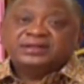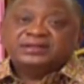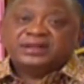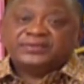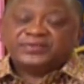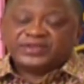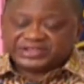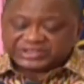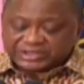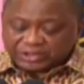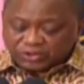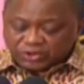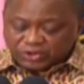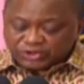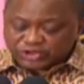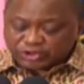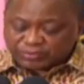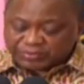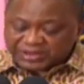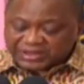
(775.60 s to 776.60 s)
There shall
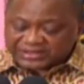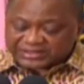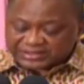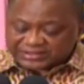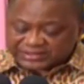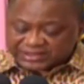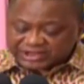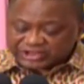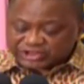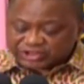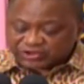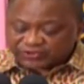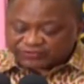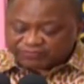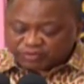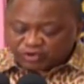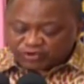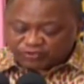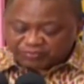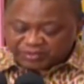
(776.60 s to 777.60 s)
also be a cessation of
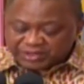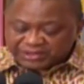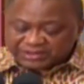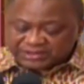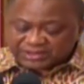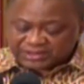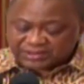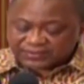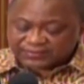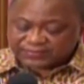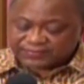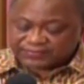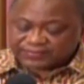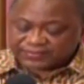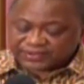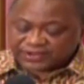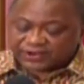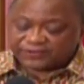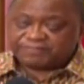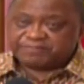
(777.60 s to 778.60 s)
movement
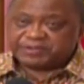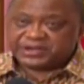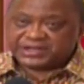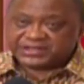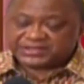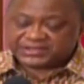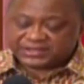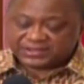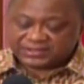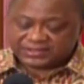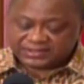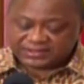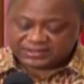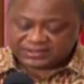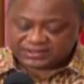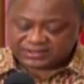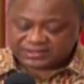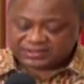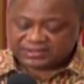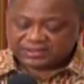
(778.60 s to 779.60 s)
of
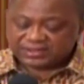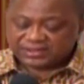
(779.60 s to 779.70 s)
persons